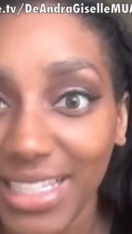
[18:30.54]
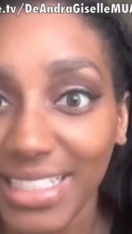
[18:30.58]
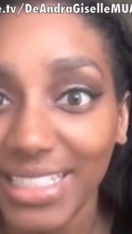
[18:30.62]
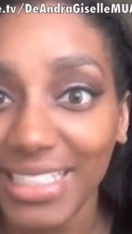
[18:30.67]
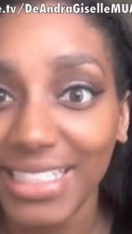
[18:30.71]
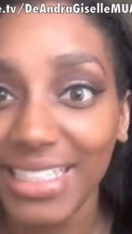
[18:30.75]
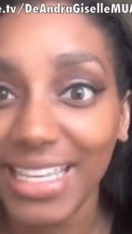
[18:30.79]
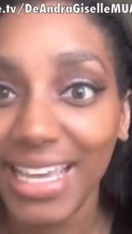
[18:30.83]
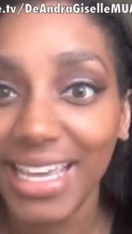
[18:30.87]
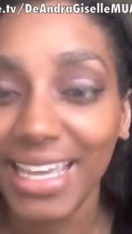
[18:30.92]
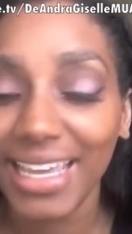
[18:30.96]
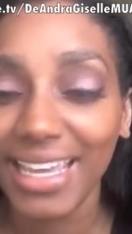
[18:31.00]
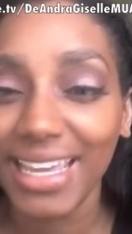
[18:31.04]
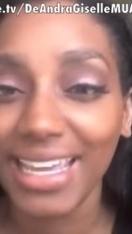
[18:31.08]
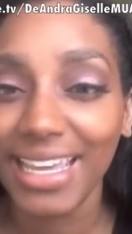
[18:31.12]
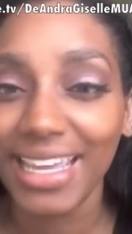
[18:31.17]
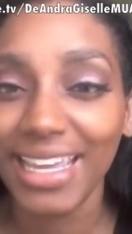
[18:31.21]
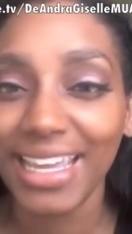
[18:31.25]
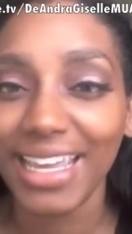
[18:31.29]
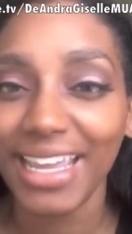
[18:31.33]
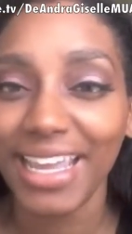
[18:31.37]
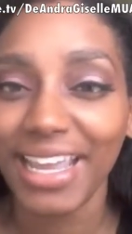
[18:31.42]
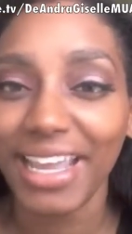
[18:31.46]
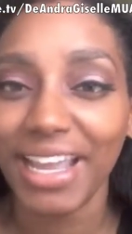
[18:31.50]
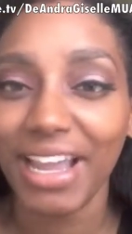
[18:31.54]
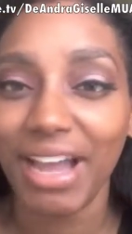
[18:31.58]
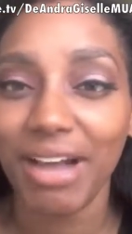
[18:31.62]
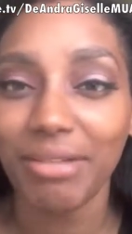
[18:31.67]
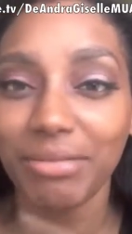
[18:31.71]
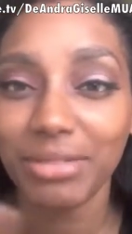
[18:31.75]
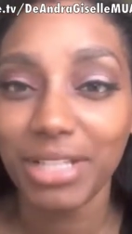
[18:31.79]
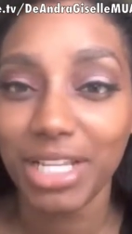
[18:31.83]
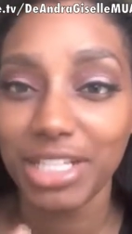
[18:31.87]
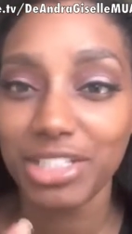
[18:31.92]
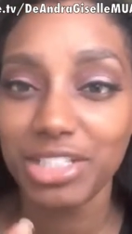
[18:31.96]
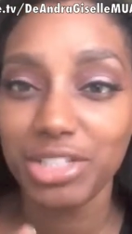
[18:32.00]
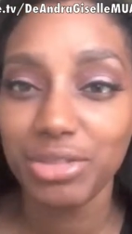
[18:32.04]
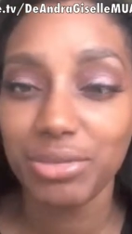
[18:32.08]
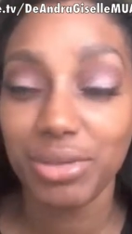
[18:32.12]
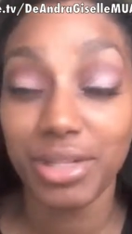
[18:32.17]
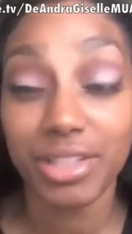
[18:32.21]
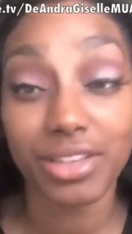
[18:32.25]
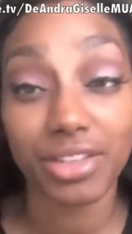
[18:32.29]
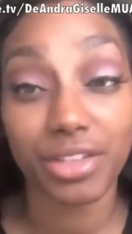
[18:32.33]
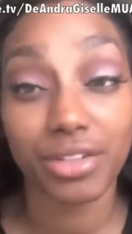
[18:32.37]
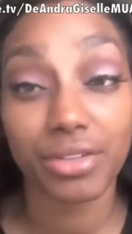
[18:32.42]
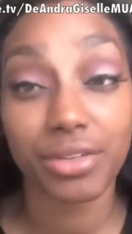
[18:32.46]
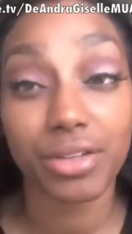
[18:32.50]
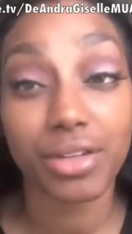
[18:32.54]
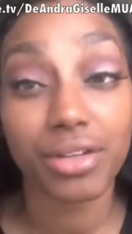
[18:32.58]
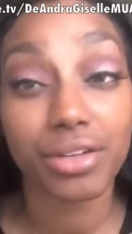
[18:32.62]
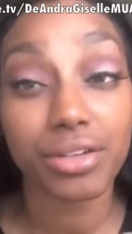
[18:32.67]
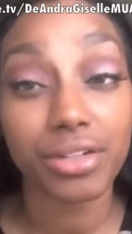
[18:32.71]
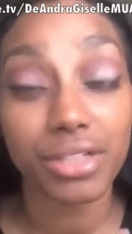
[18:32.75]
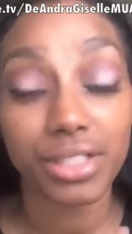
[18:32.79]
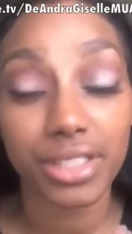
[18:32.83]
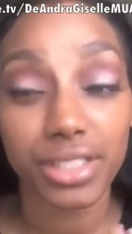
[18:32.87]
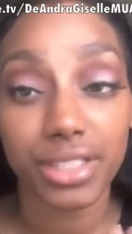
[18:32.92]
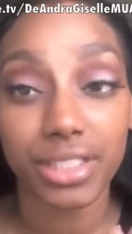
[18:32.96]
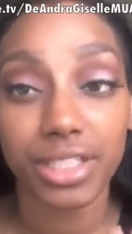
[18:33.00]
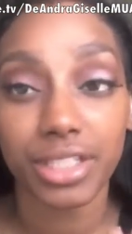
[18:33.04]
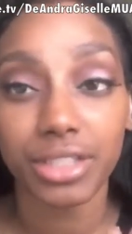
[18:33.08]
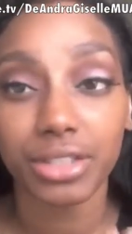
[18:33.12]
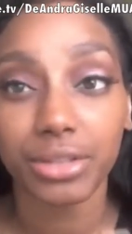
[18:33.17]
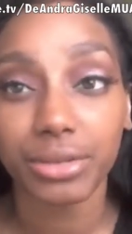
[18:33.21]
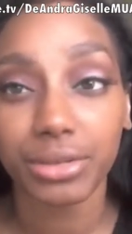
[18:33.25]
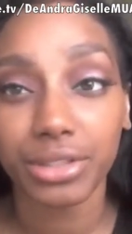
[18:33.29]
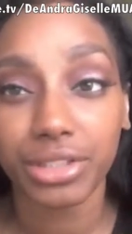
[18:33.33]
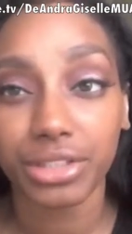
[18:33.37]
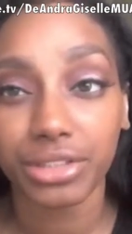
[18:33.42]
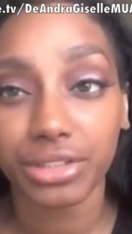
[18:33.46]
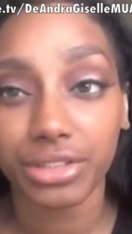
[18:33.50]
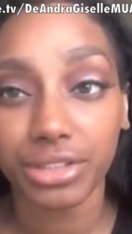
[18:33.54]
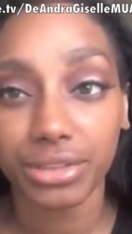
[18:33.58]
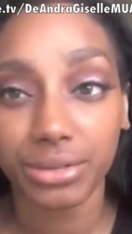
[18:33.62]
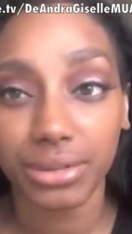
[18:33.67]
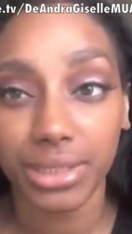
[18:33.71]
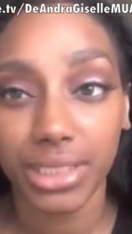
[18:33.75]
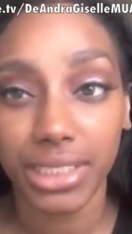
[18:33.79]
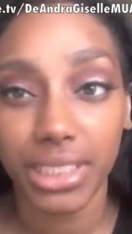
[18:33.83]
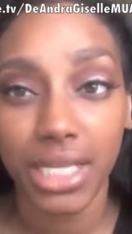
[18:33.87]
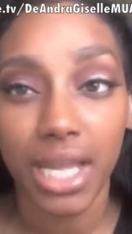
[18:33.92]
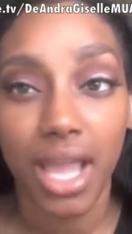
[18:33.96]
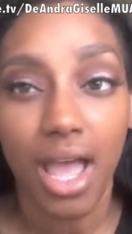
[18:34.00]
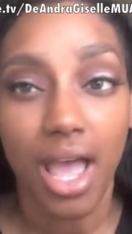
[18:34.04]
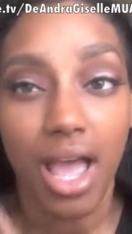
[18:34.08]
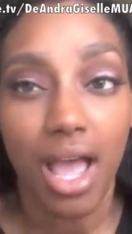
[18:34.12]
Yay! I'm glad you went there. They're good. They know what they're doing.